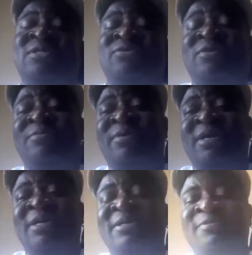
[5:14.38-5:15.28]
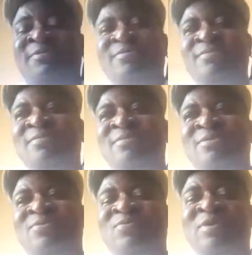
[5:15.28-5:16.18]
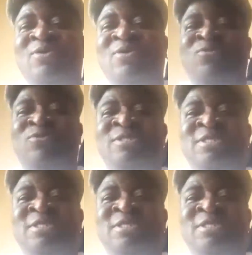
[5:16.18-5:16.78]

or a bar, where I was